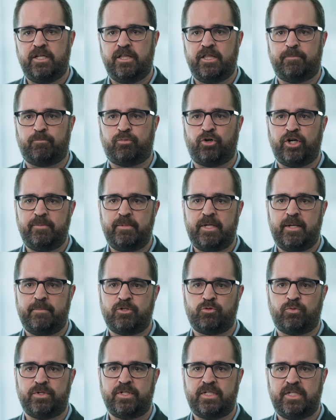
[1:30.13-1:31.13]
the
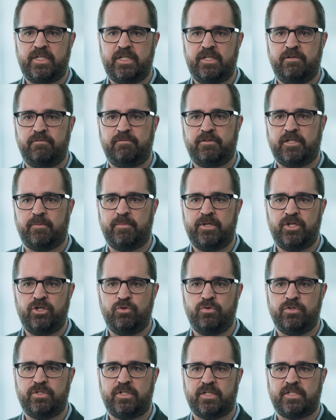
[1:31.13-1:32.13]
premiums received can be
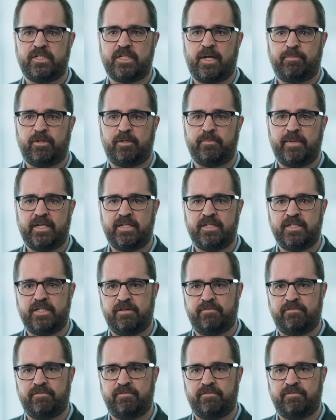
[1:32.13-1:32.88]
used to supplement